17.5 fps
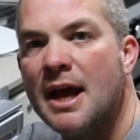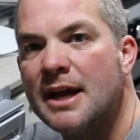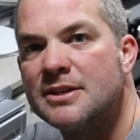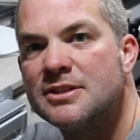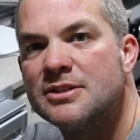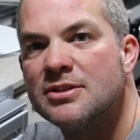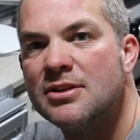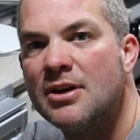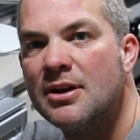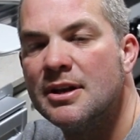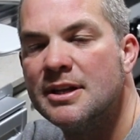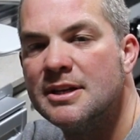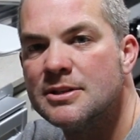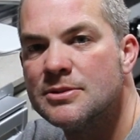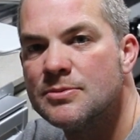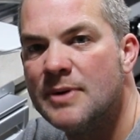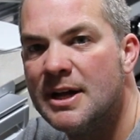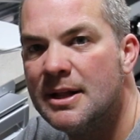externally
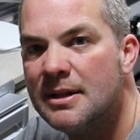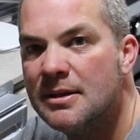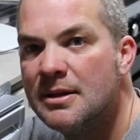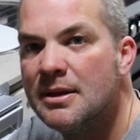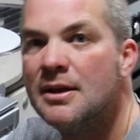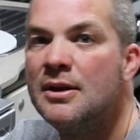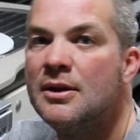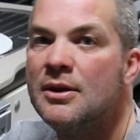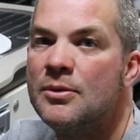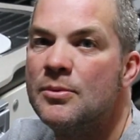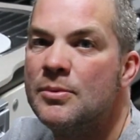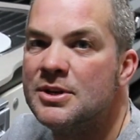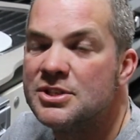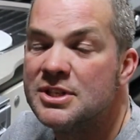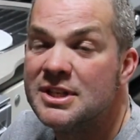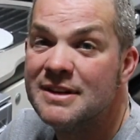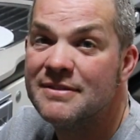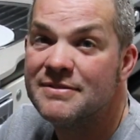as well,
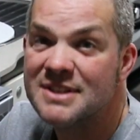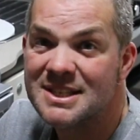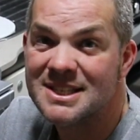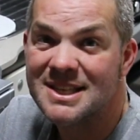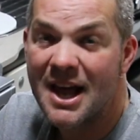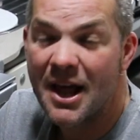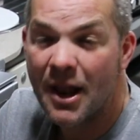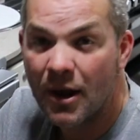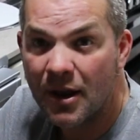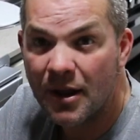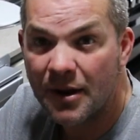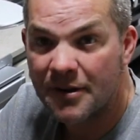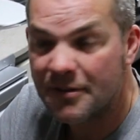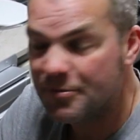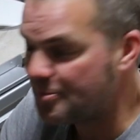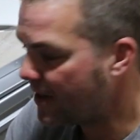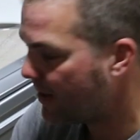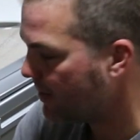which gives us a lot
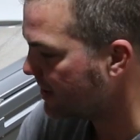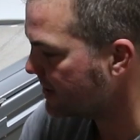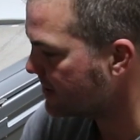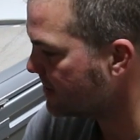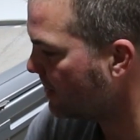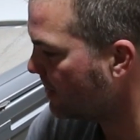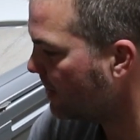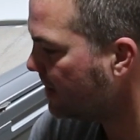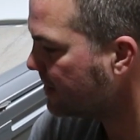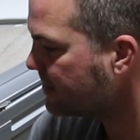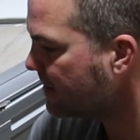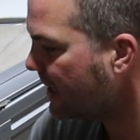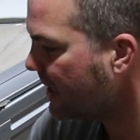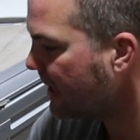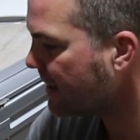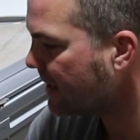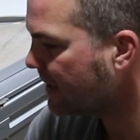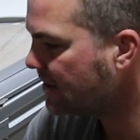of power. So
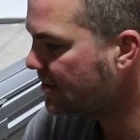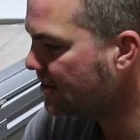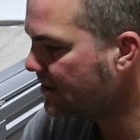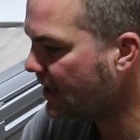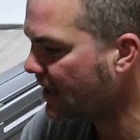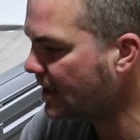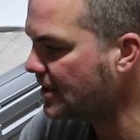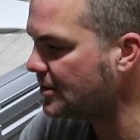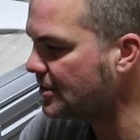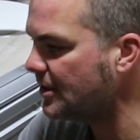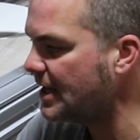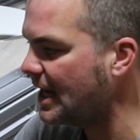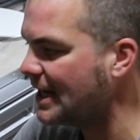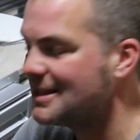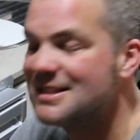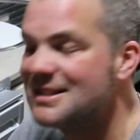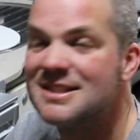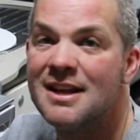altogether you can
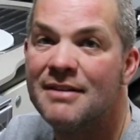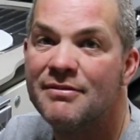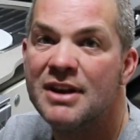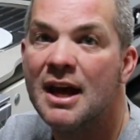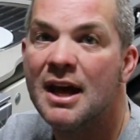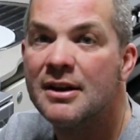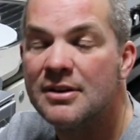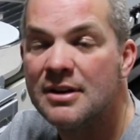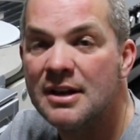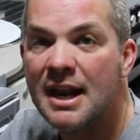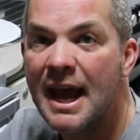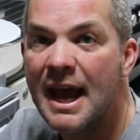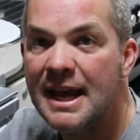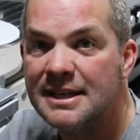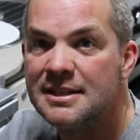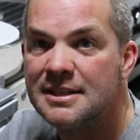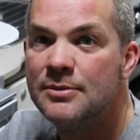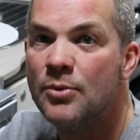connect
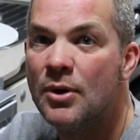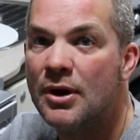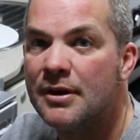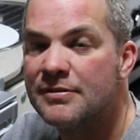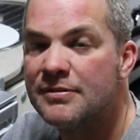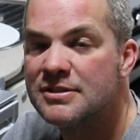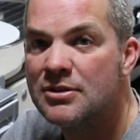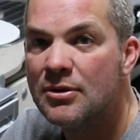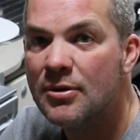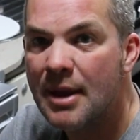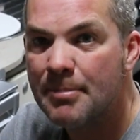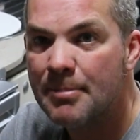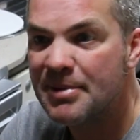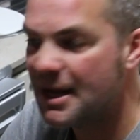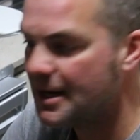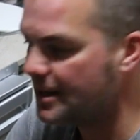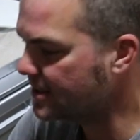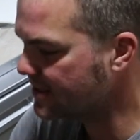780 watt of solar
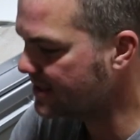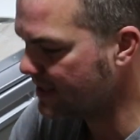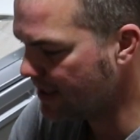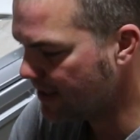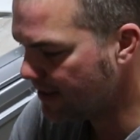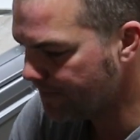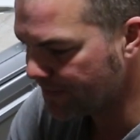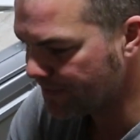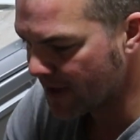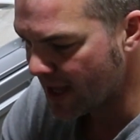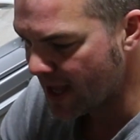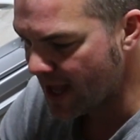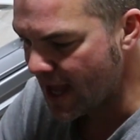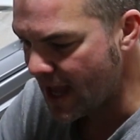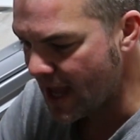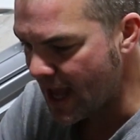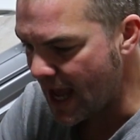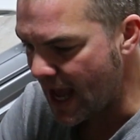panels here,
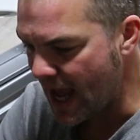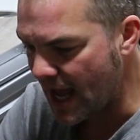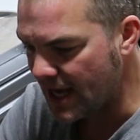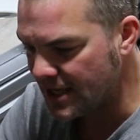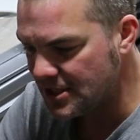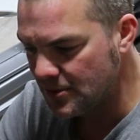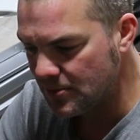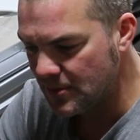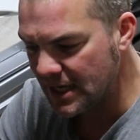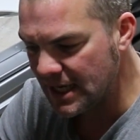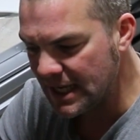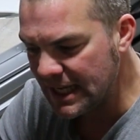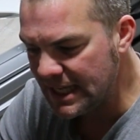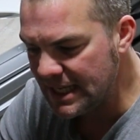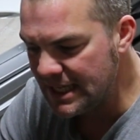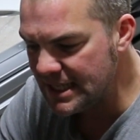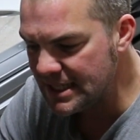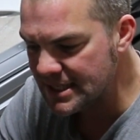and you will
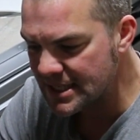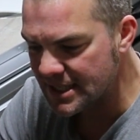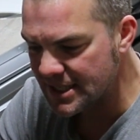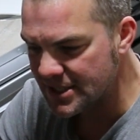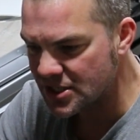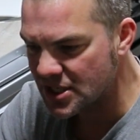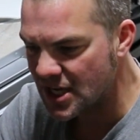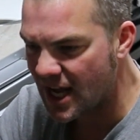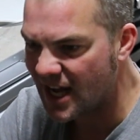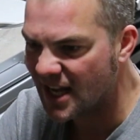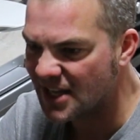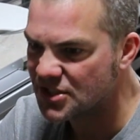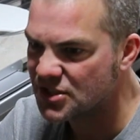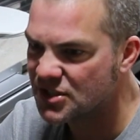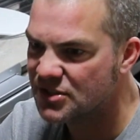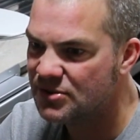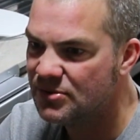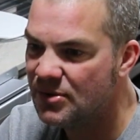easily
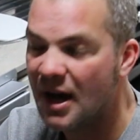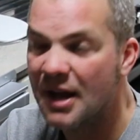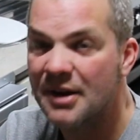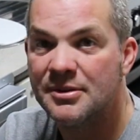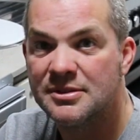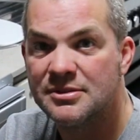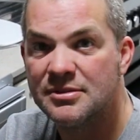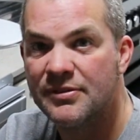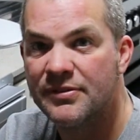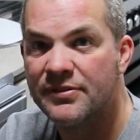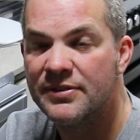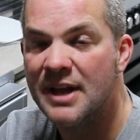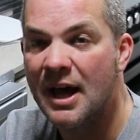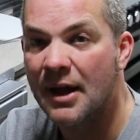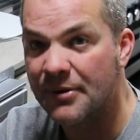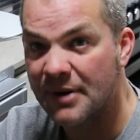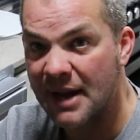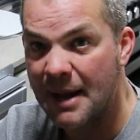charge 200 to
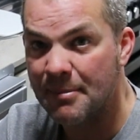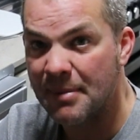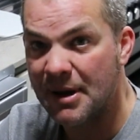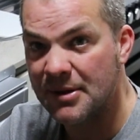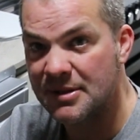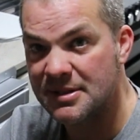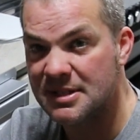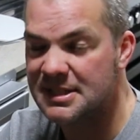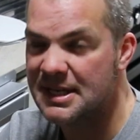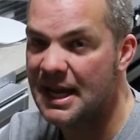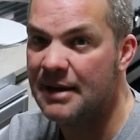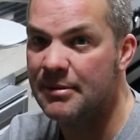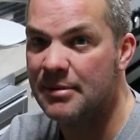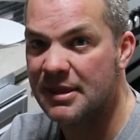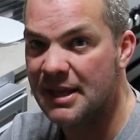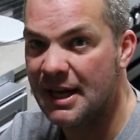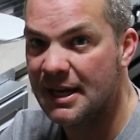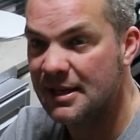300 amp hours a day
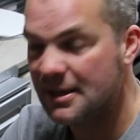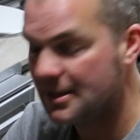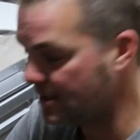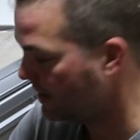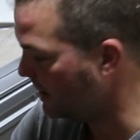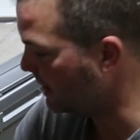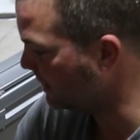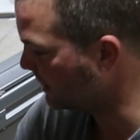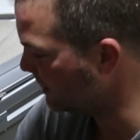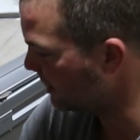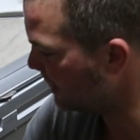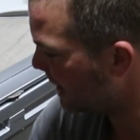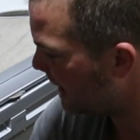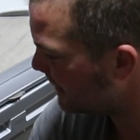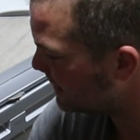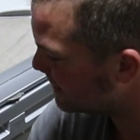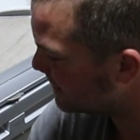with that in good light